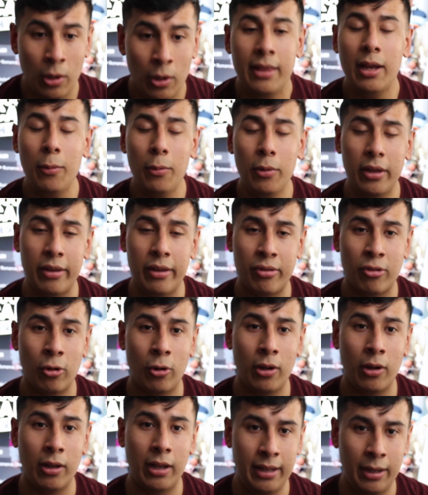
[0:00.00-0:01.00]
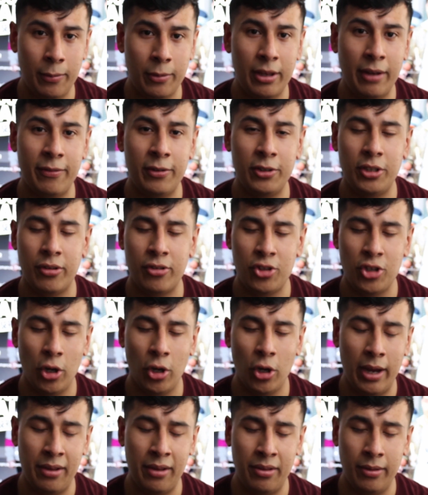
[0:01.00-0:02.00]
Not really a storyline. They were definitely just
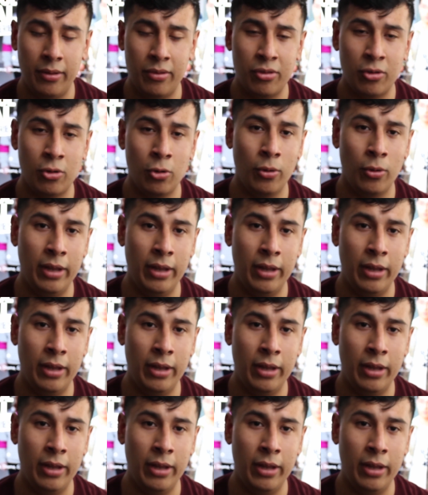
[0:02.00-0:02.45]
showcasing the school.